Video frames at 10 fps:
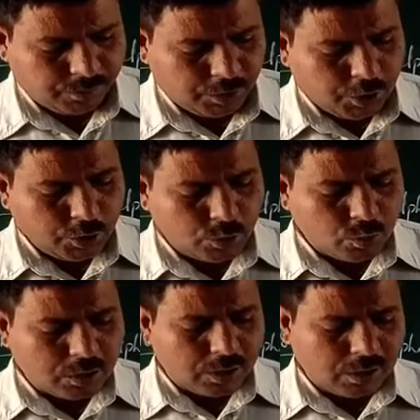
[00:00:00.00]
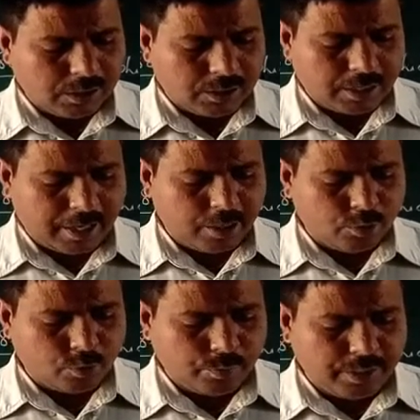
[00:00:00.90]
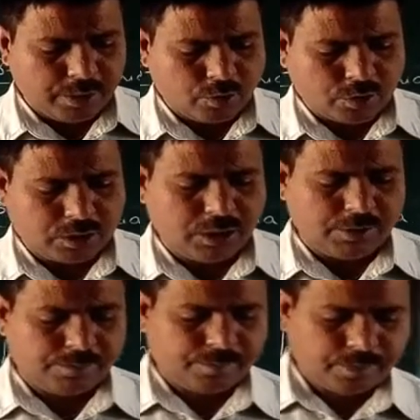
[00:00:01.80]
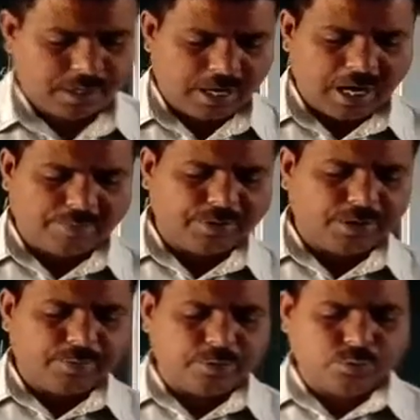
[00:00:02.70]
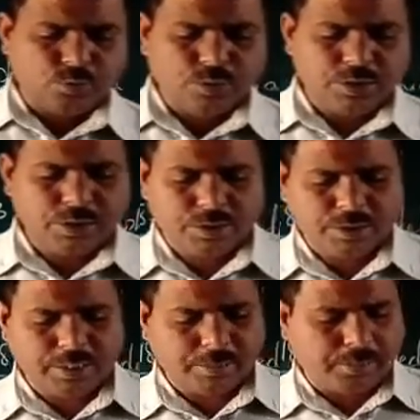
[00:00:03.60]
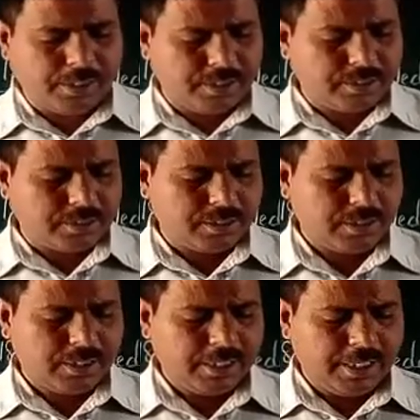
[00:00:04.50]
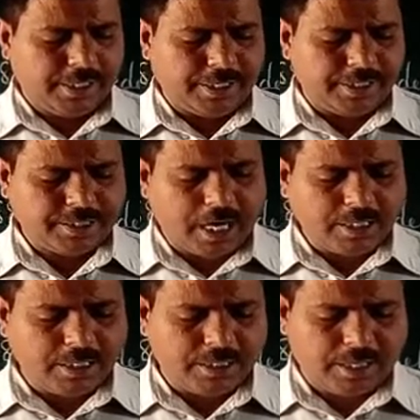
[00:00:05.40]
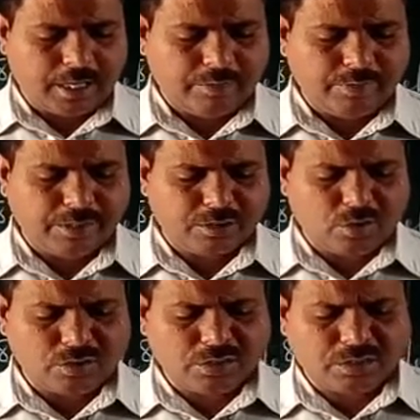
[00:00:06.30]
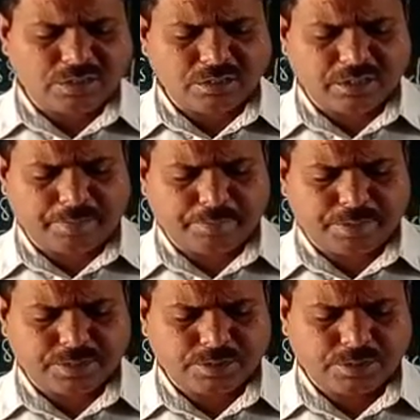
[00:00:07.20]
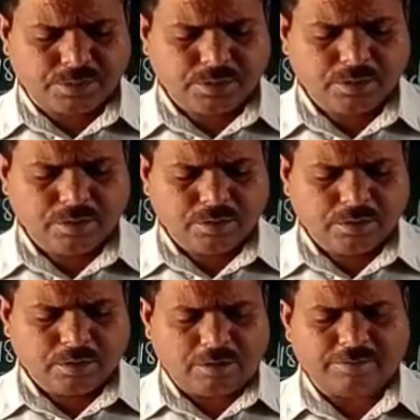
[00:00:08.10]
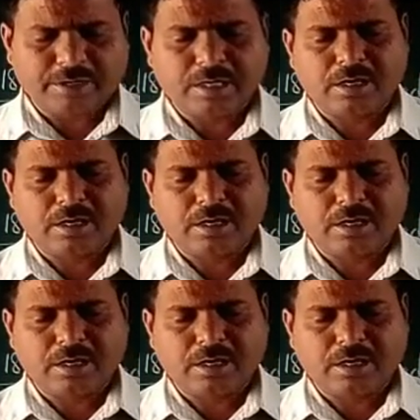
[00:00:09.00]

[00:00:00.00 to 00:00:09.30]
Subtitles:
Hindu girl trying to be a doctor. After about 2 years in that place, it had started having a constant temperature of a